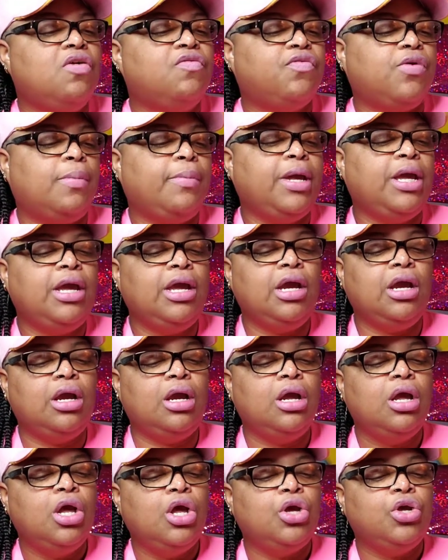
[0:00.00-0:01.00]
From
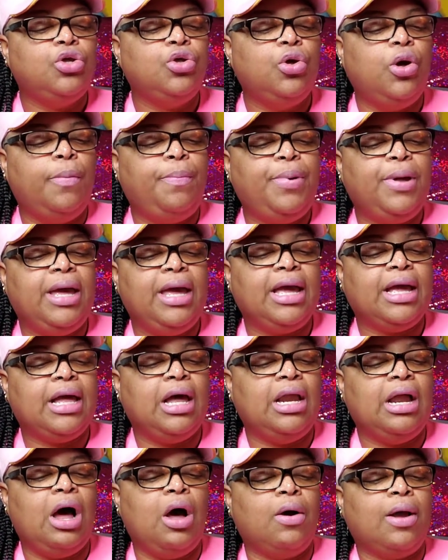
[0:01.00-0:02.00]
here, you'll pick,
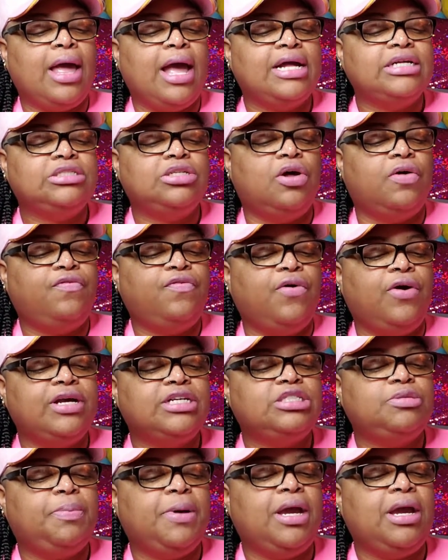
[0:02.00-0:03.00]
okay, so for
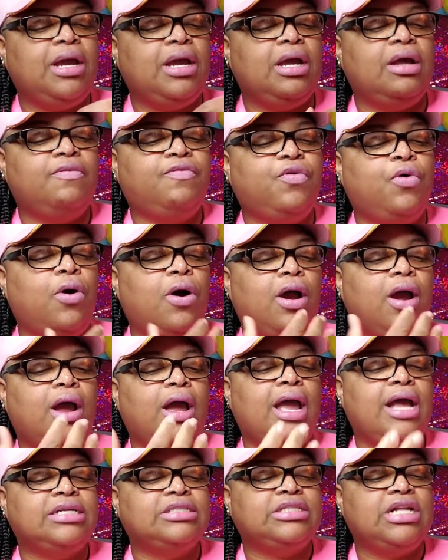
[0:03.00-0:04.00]
experience, for
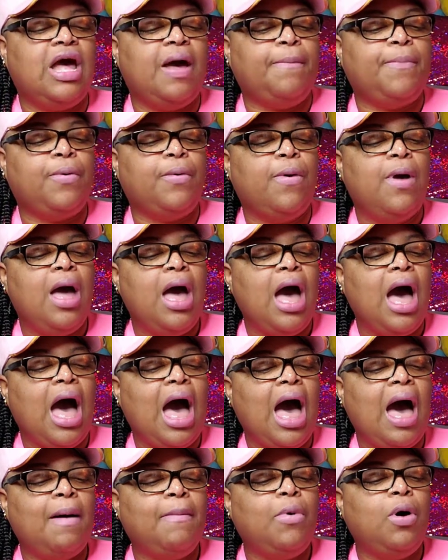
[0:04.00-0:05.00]
example,
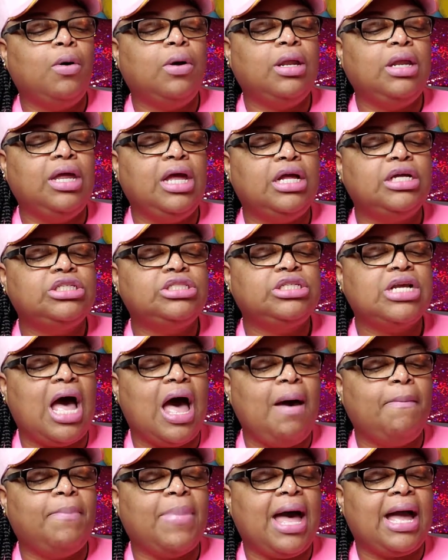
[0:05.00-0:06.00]
I'm gonna click
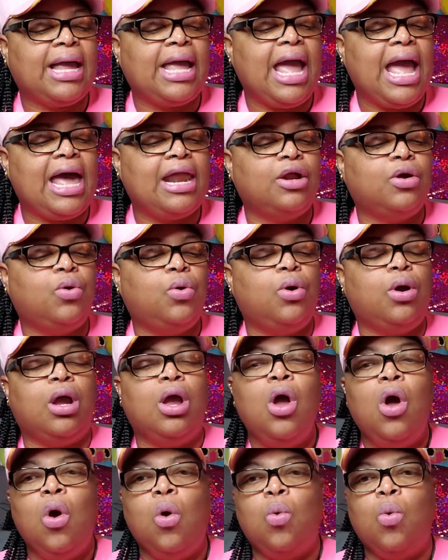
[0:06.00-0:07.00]
shop by category.
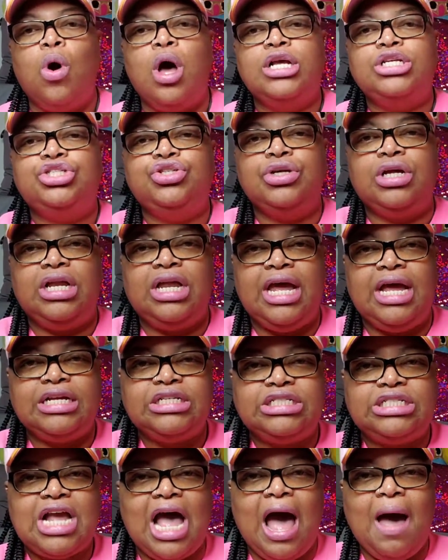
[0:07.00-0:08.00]
Once you click
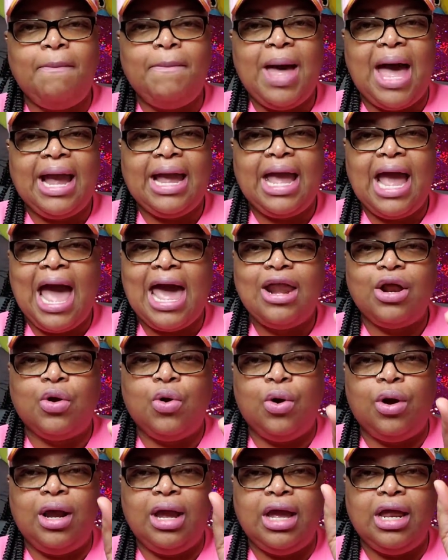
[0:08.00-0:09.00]
shop by
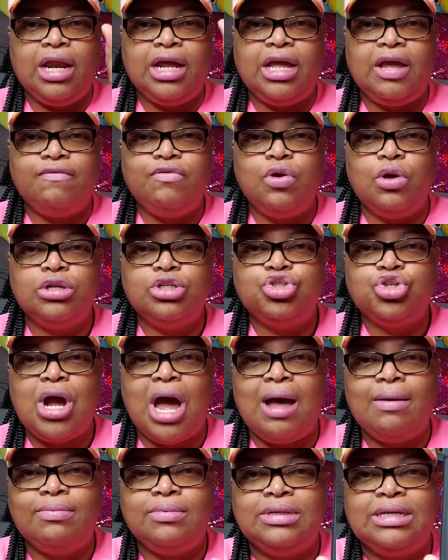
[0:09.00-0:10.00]
category, it'll give you a
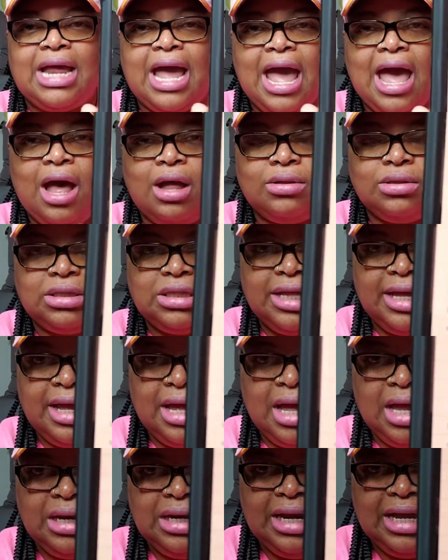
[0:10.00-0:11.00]
drop down th-
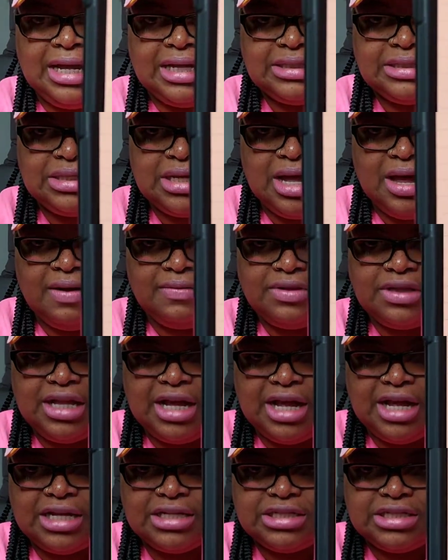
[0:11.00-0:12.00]
a list of
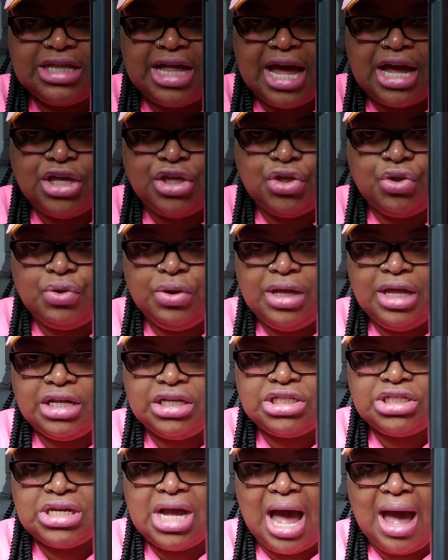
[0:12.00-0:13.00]
things that you
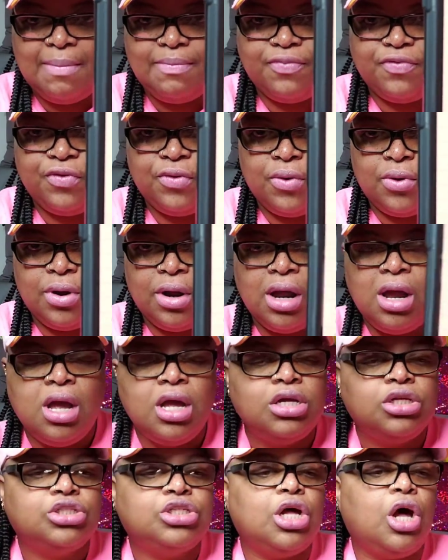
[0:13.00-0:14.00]
can shop for.
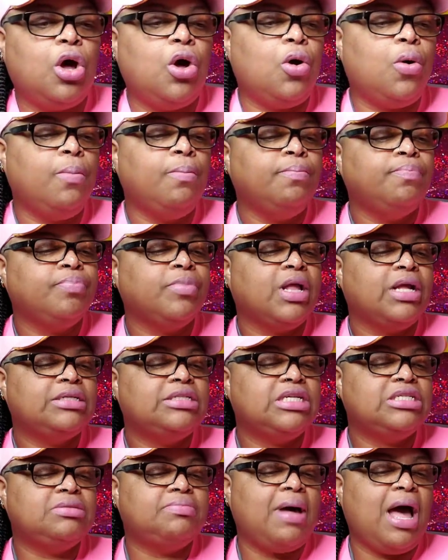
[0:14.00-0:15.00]
So
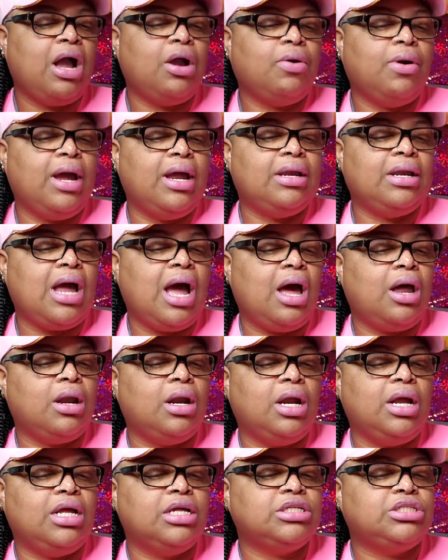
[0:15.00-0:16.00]
since my granddaughter
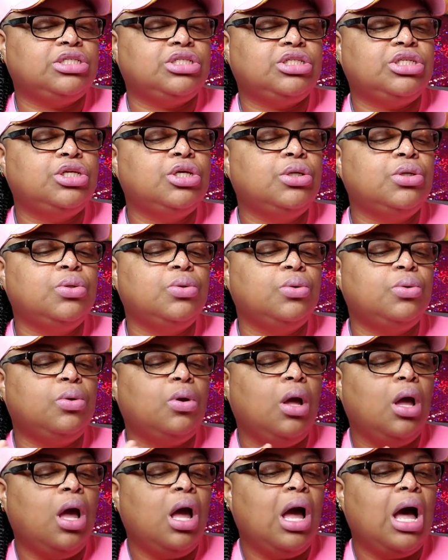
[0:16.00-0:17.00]
is two,
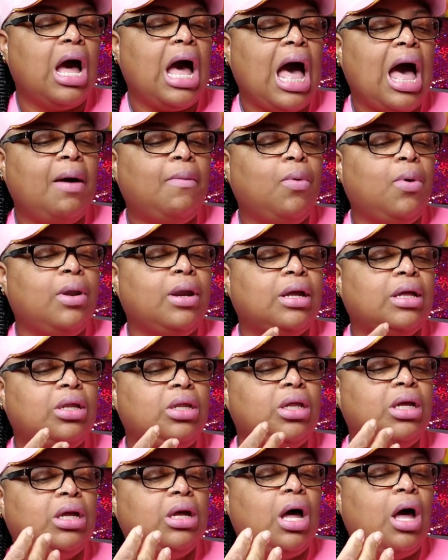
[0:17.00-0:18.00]
I want to
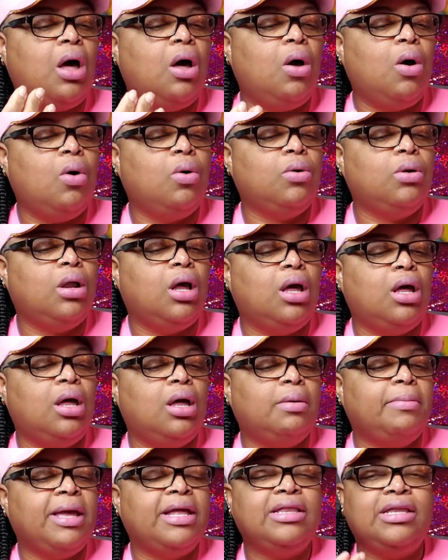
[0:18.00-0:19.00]
click on,
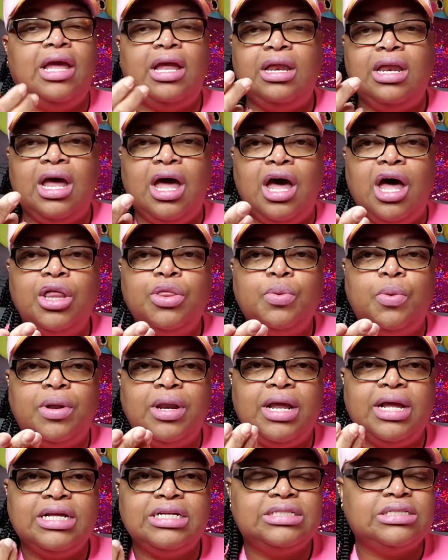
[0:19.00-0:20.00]
um, and then the other
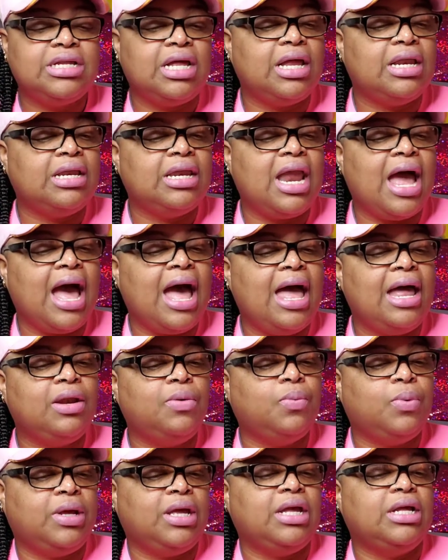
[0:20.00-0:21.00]
one is
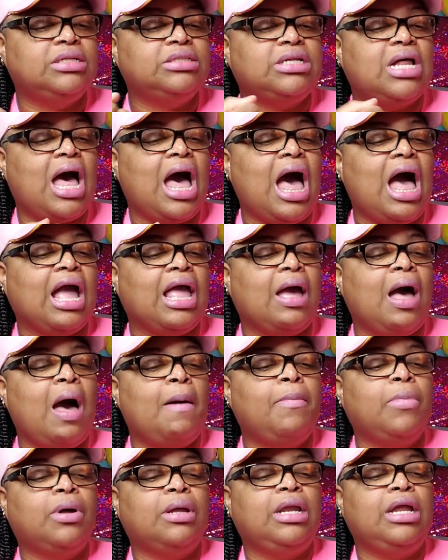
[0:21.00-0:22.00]
nine weeks. I,
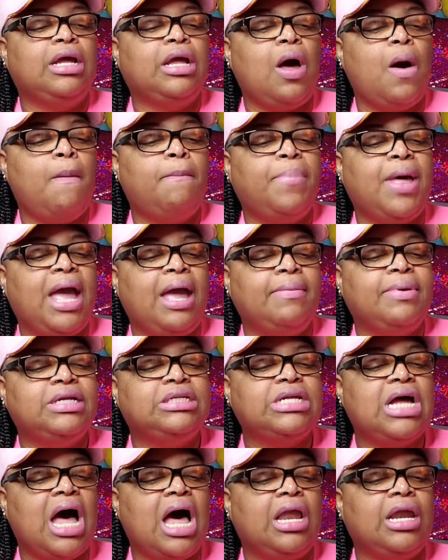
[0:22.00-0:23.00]
am gonna click on baby,
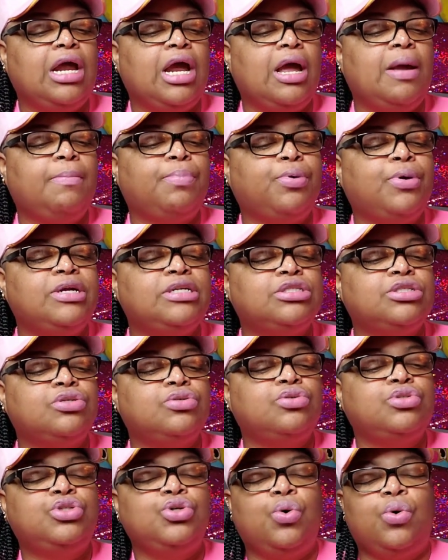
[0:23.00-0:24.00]
toddler, and
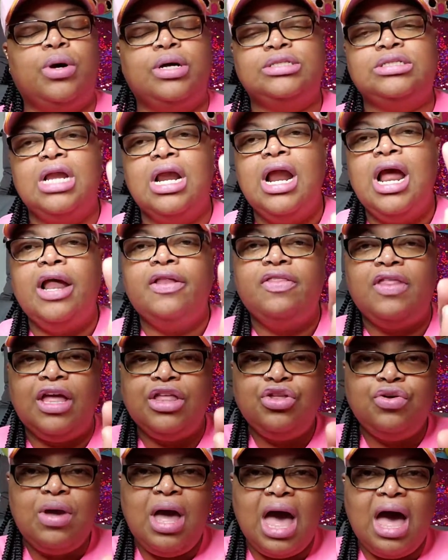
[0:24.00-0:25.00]
preschool toys.
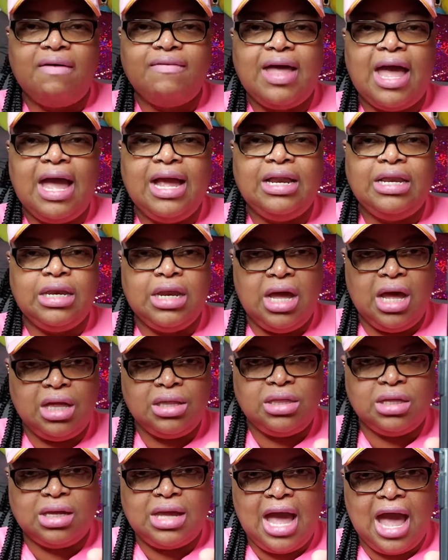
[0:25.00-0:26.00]
Then you have
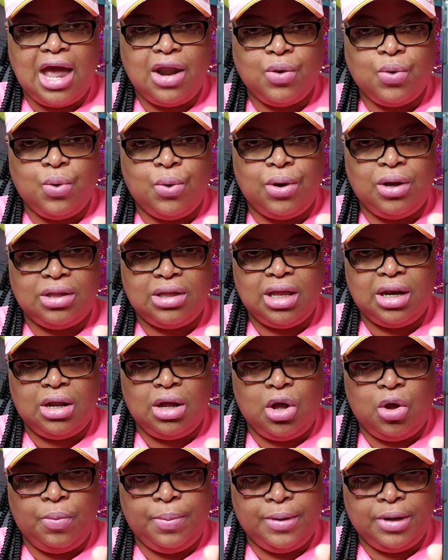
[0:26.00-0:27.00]
another category
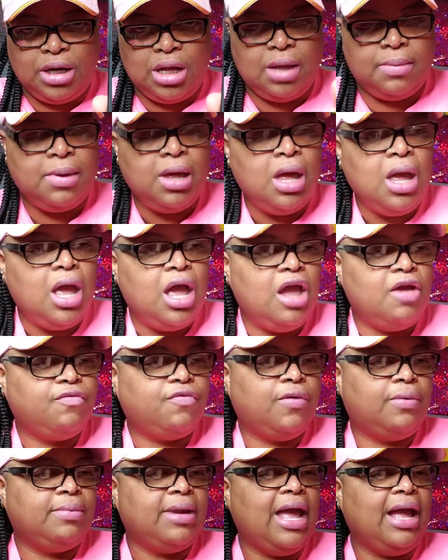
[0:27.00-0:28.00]
that'll open up, and
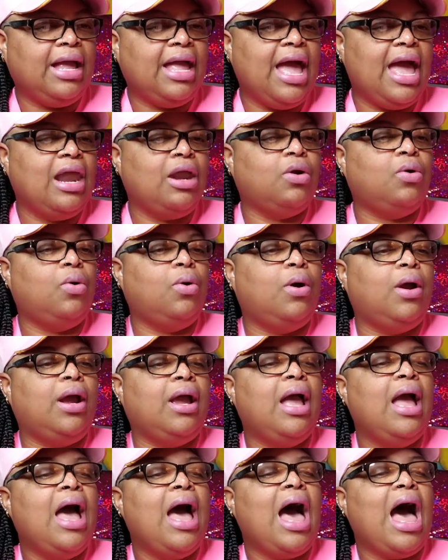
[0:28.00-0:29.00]
from that
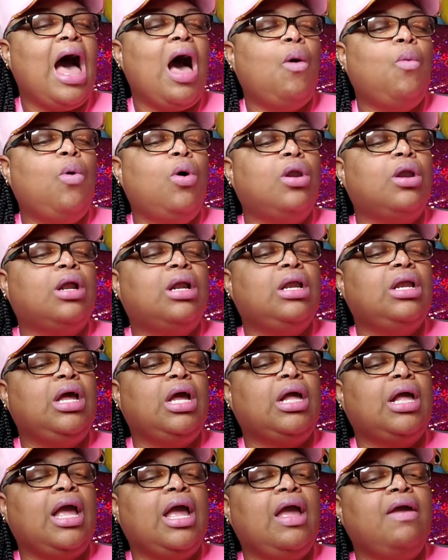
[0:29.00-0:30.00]
category, I want to
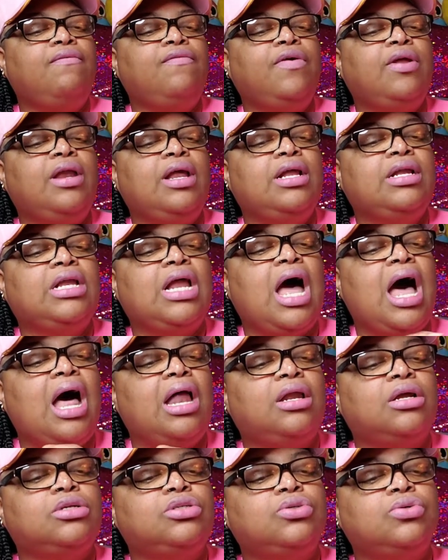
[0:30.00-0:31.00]
click infant and
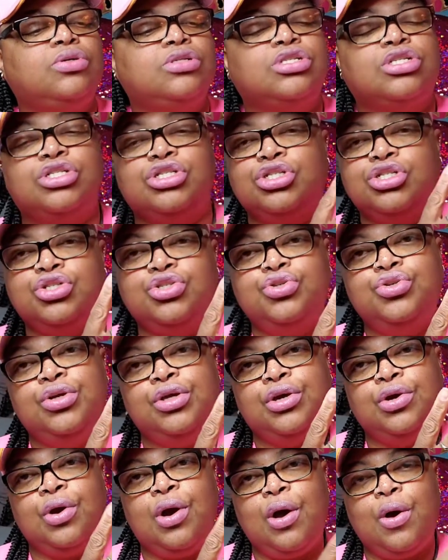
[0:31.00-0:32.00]
toddler toys because it's a
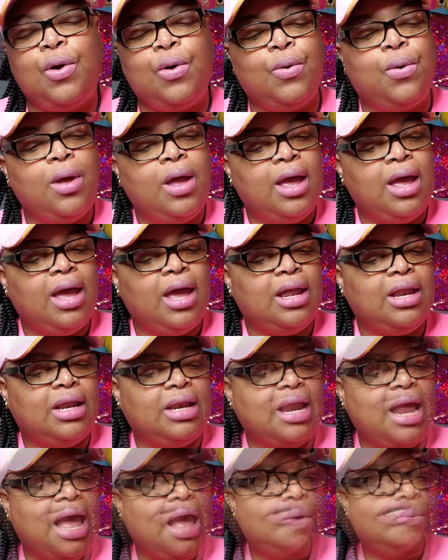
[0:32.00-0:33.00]
two-year-old and a
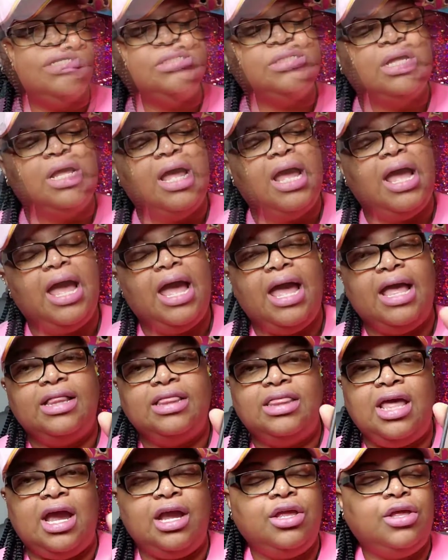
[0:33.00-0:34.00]
nine-week-old,
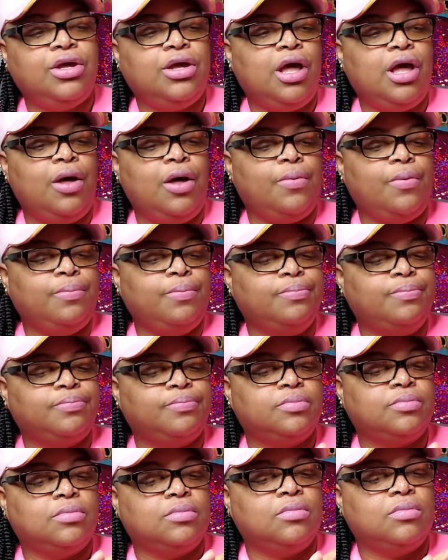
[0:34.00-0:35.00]
and there you go
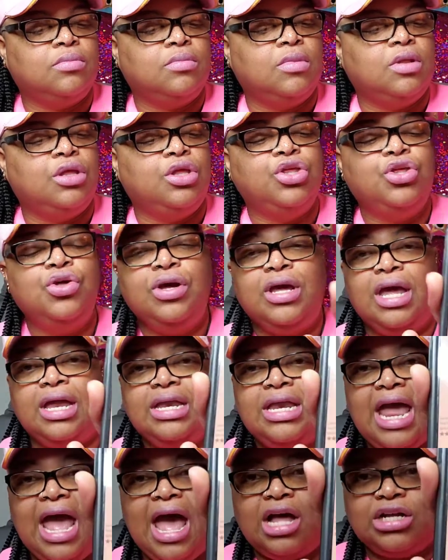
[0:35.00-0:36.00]
you
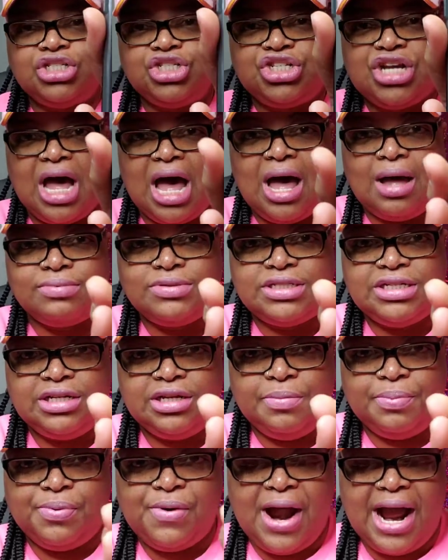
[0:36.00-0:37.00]
can now shop. See
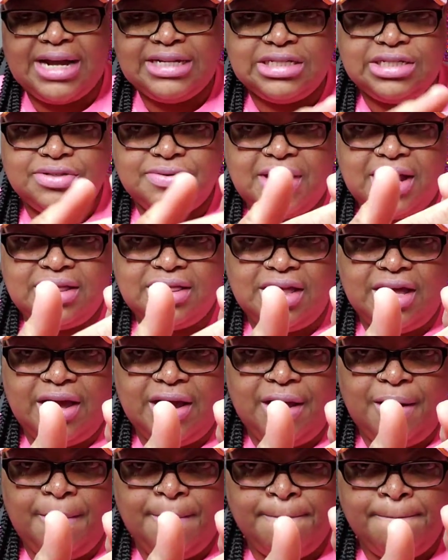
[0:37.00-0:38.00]
the prices right
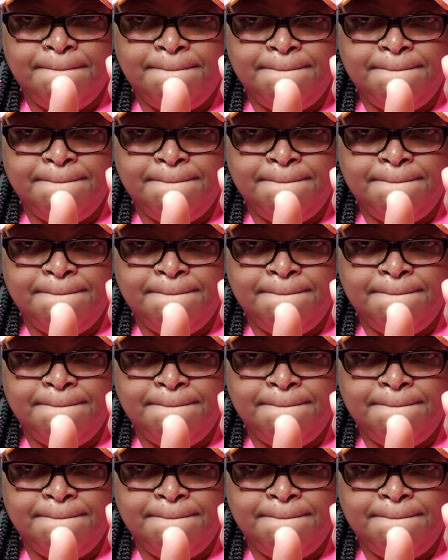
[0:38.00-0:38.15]
there?